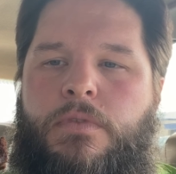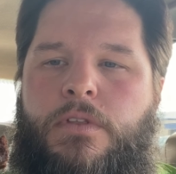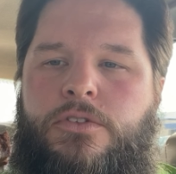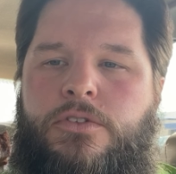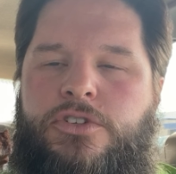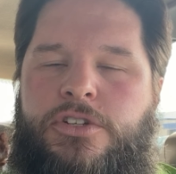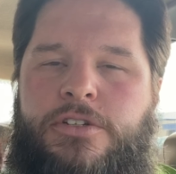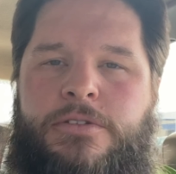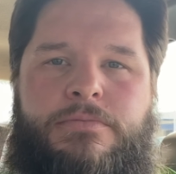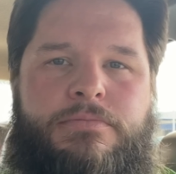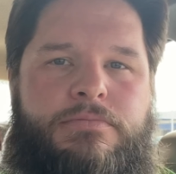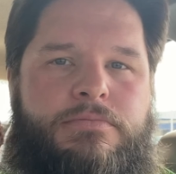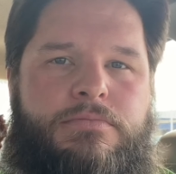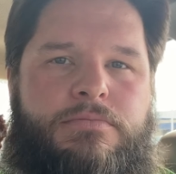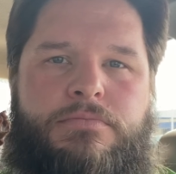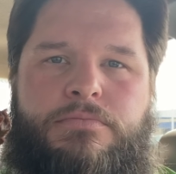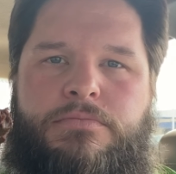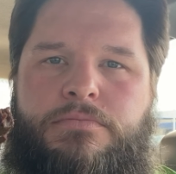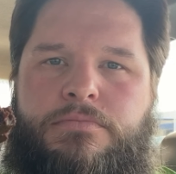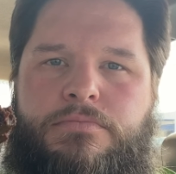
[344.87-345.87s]
Just
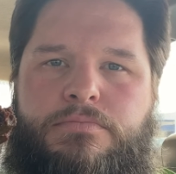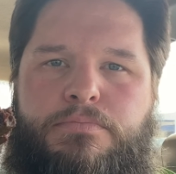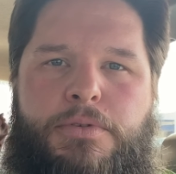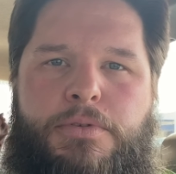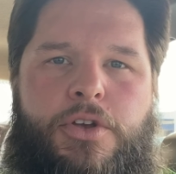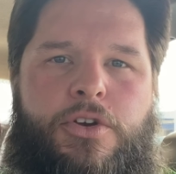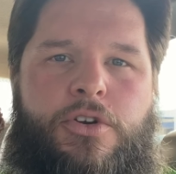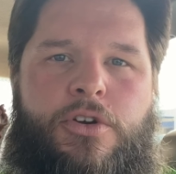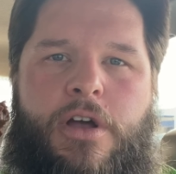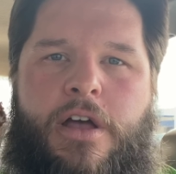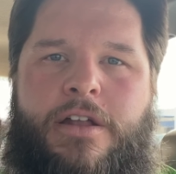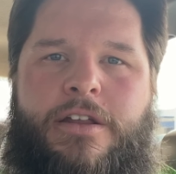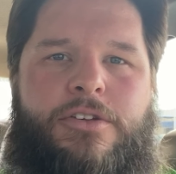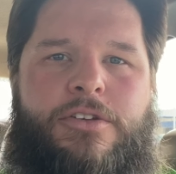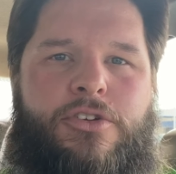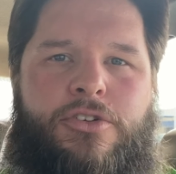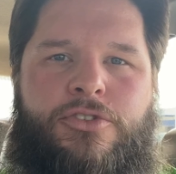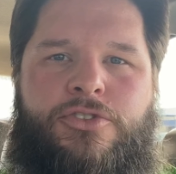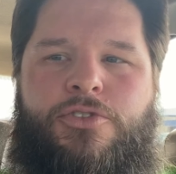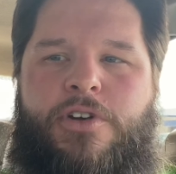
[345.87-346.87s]
pure
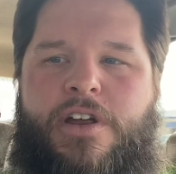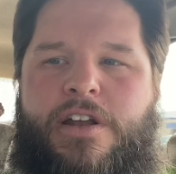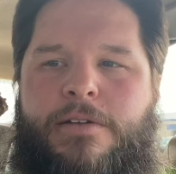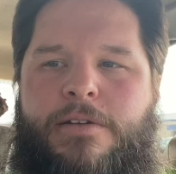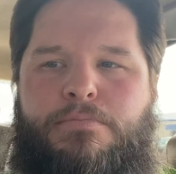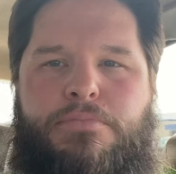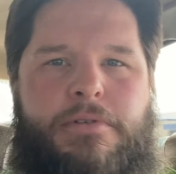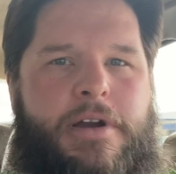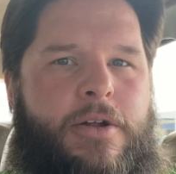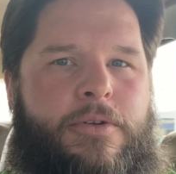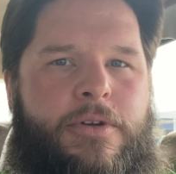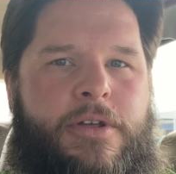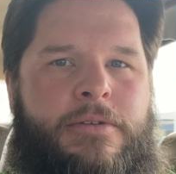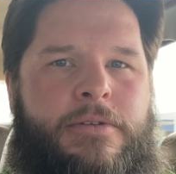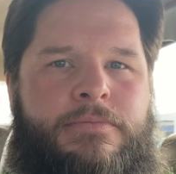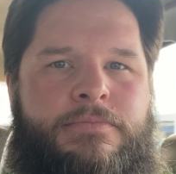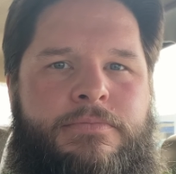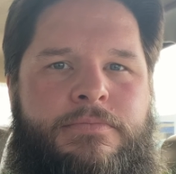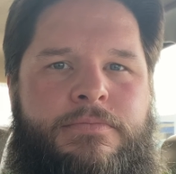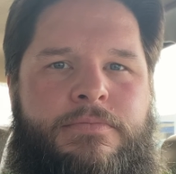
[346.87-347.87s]
unadulterated brownie.
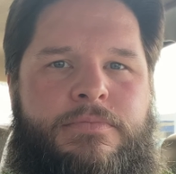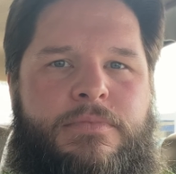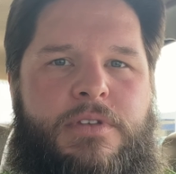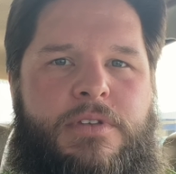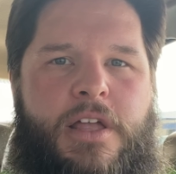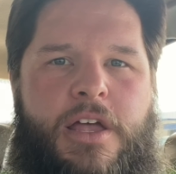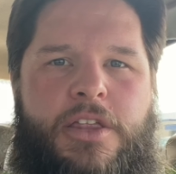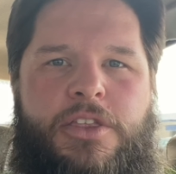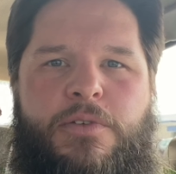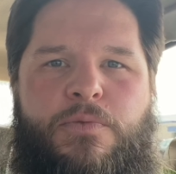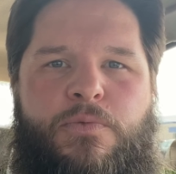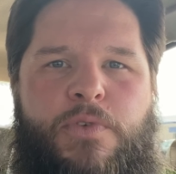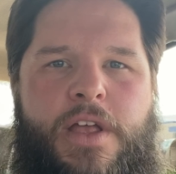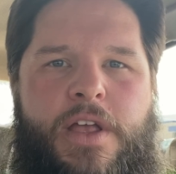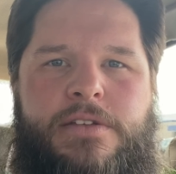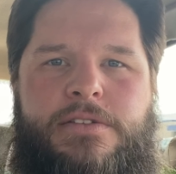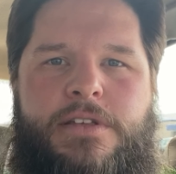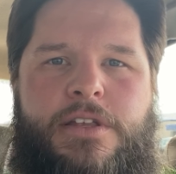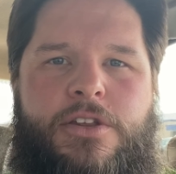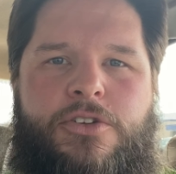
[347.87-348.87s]
Nothing
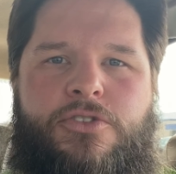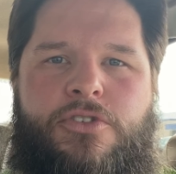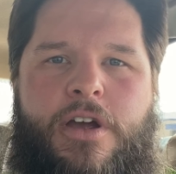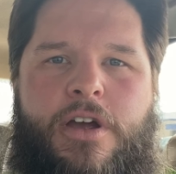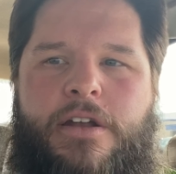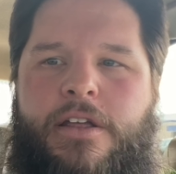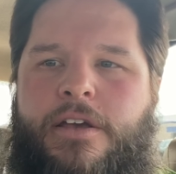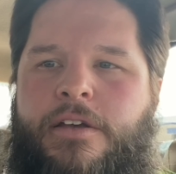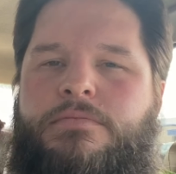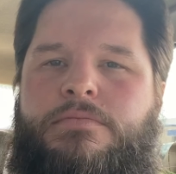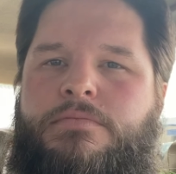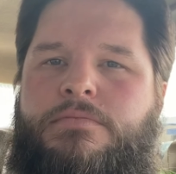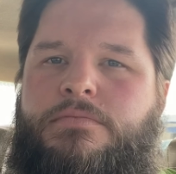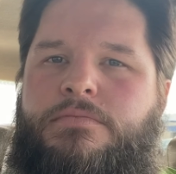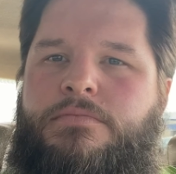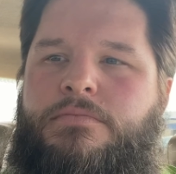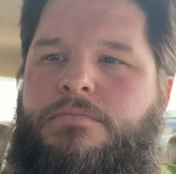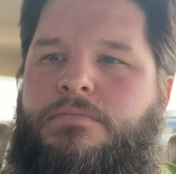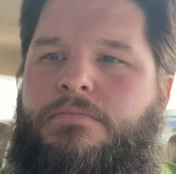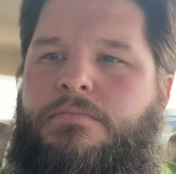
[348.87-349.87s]
fancy to try to
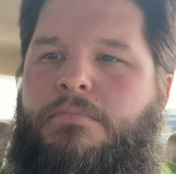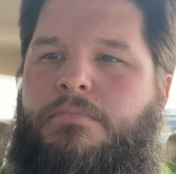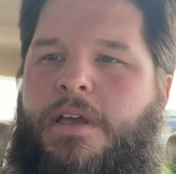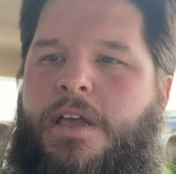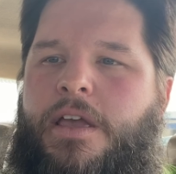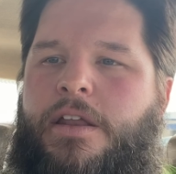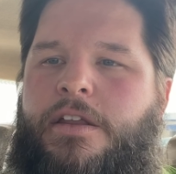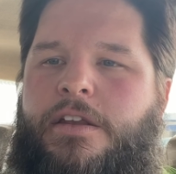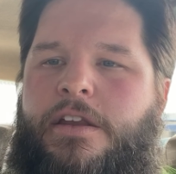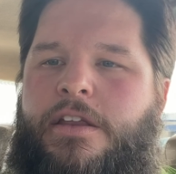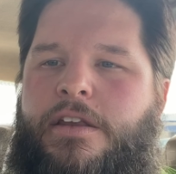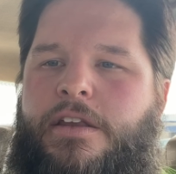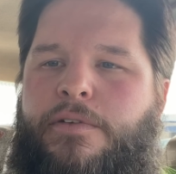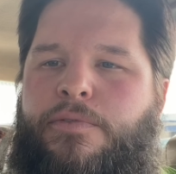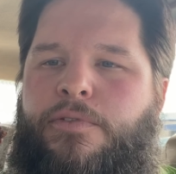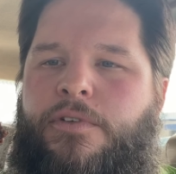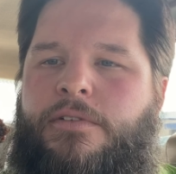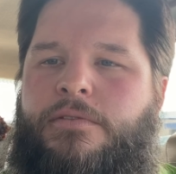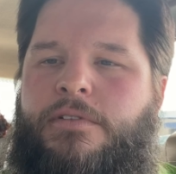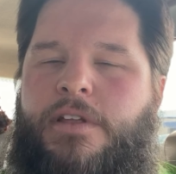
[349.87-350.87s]
make it any
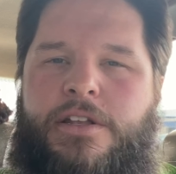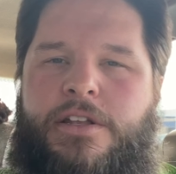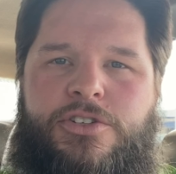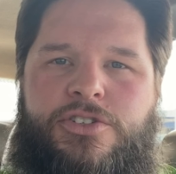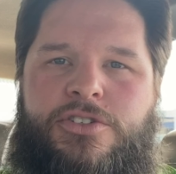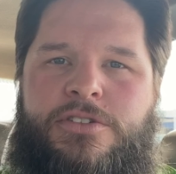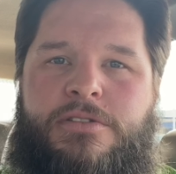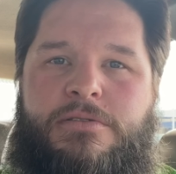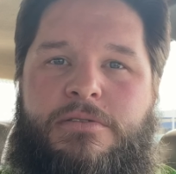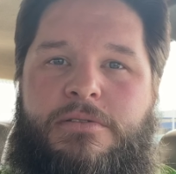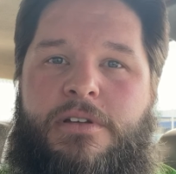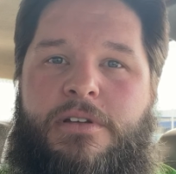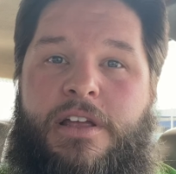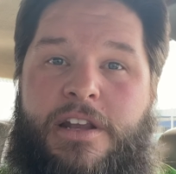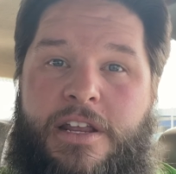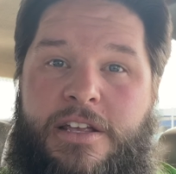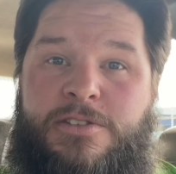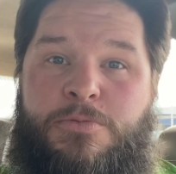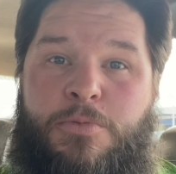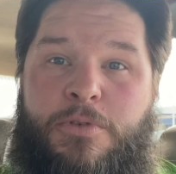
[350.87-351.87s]
different. It just, it
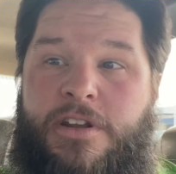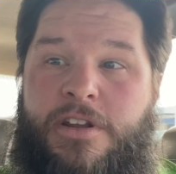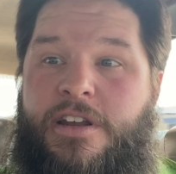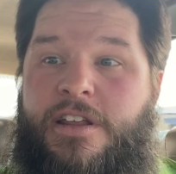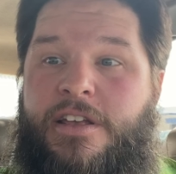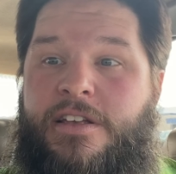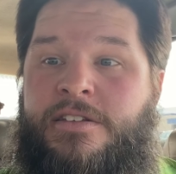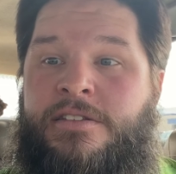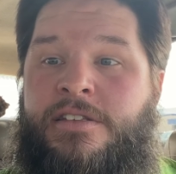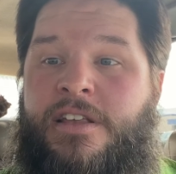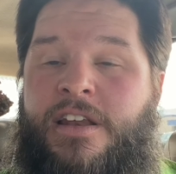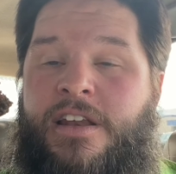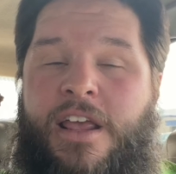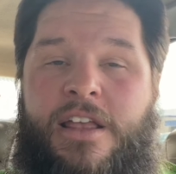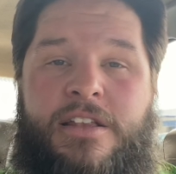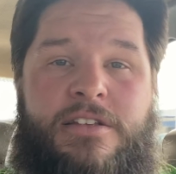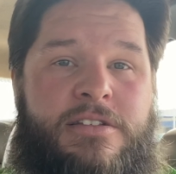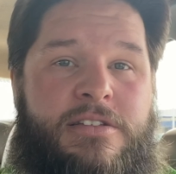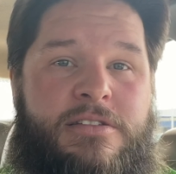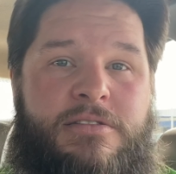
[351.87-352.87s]
is what it is. And
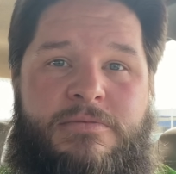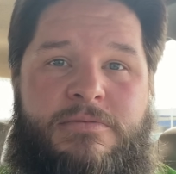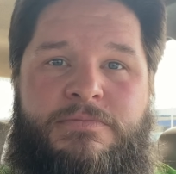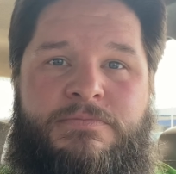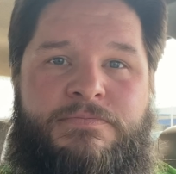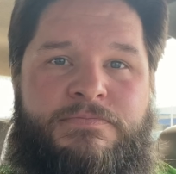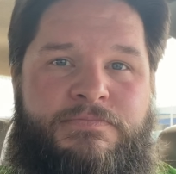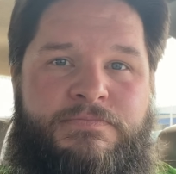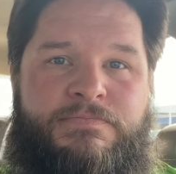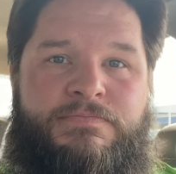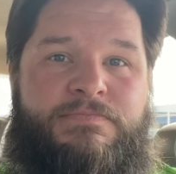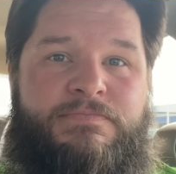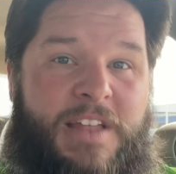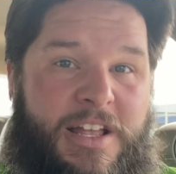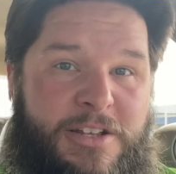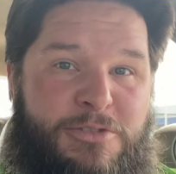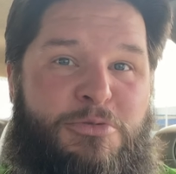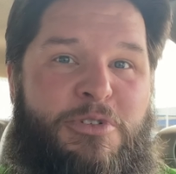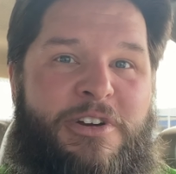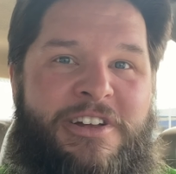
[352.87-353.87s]
that's,
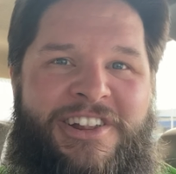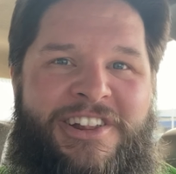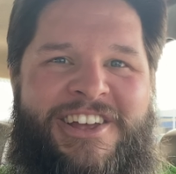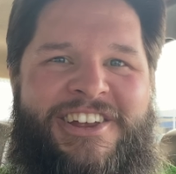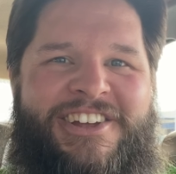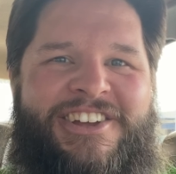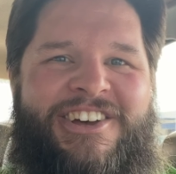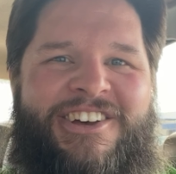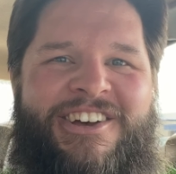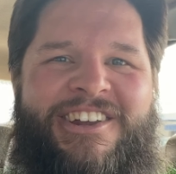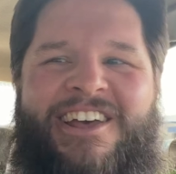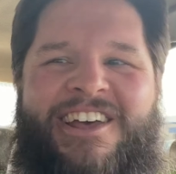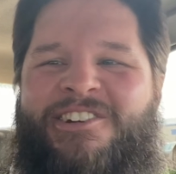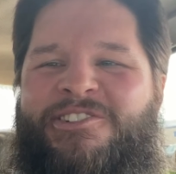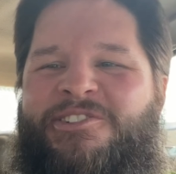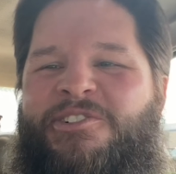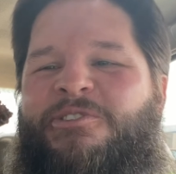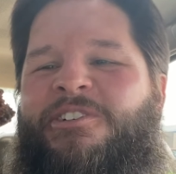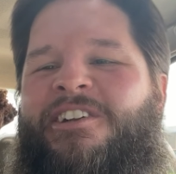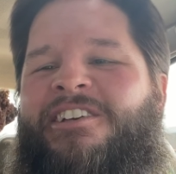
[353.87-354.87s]
that's really good. I
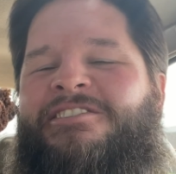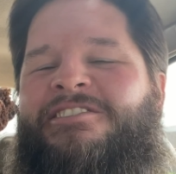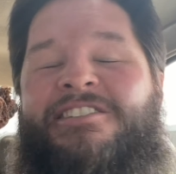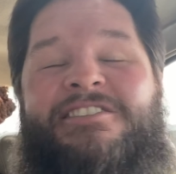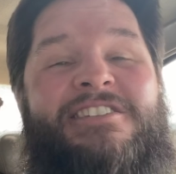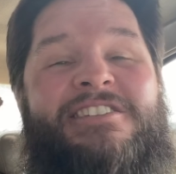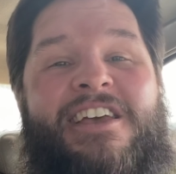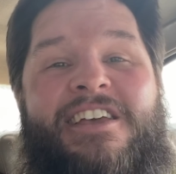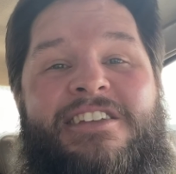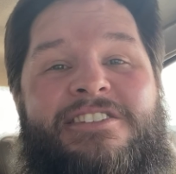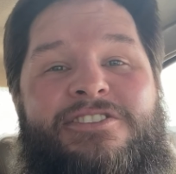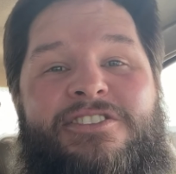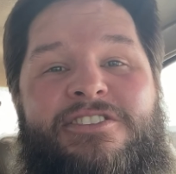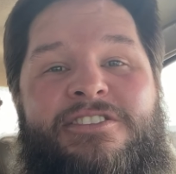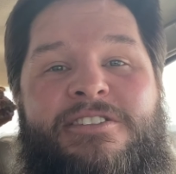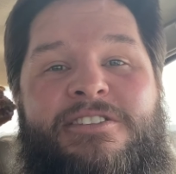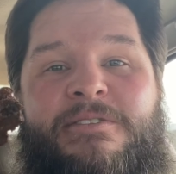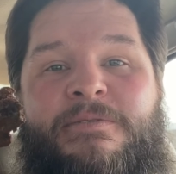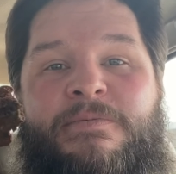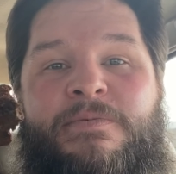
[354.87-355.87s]
don't know what else to say. It's
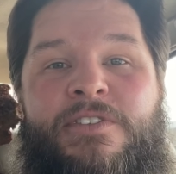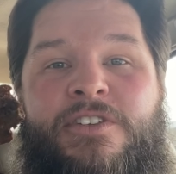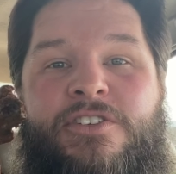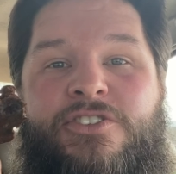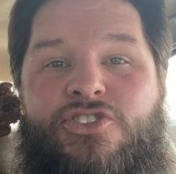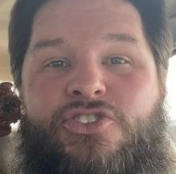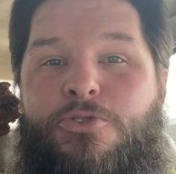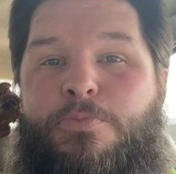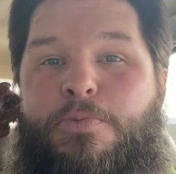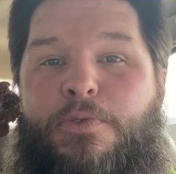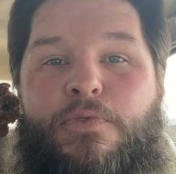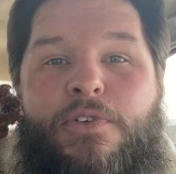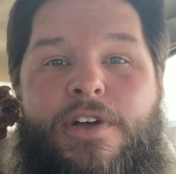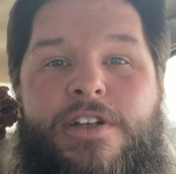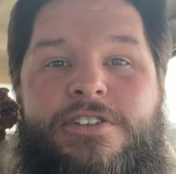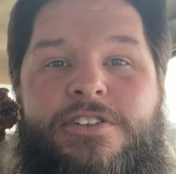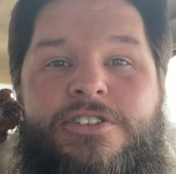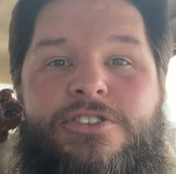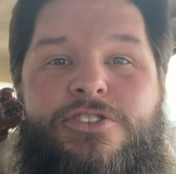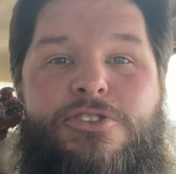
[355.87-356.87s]
just super
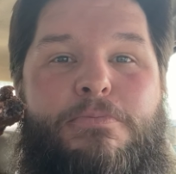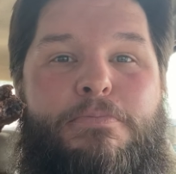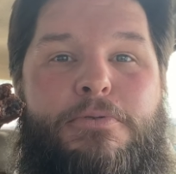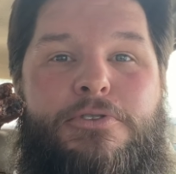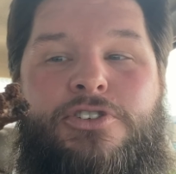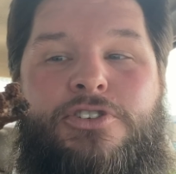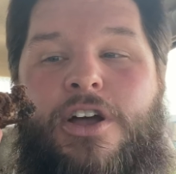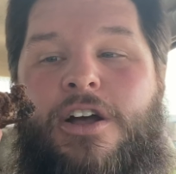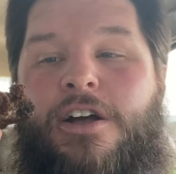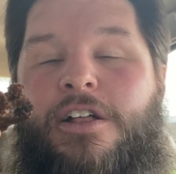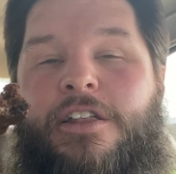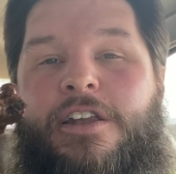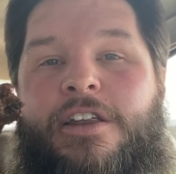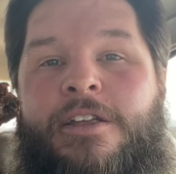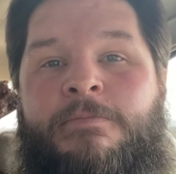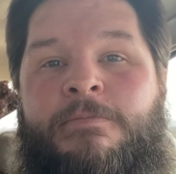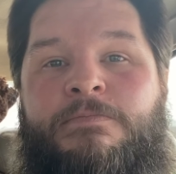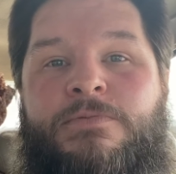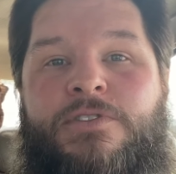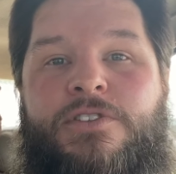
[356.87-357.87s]
fudgy, super
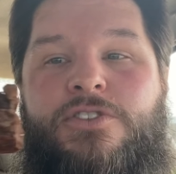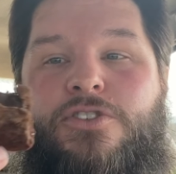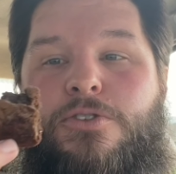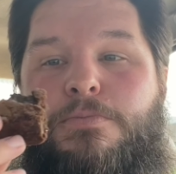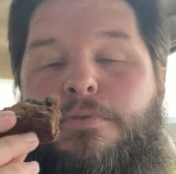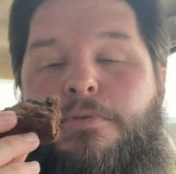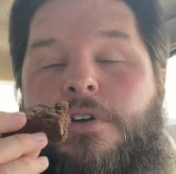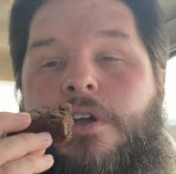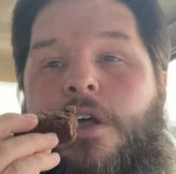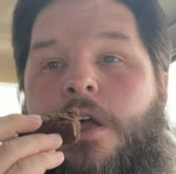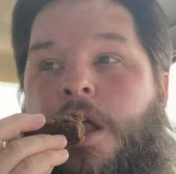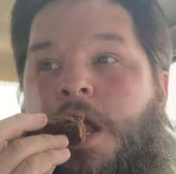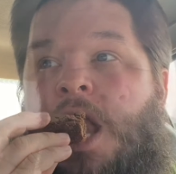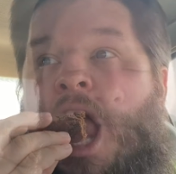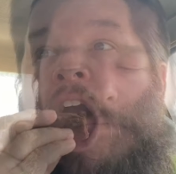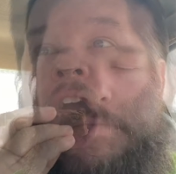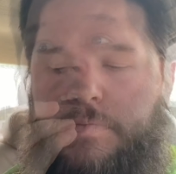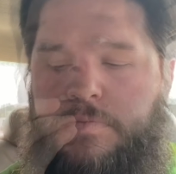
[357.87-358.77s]
chocolatey, super good.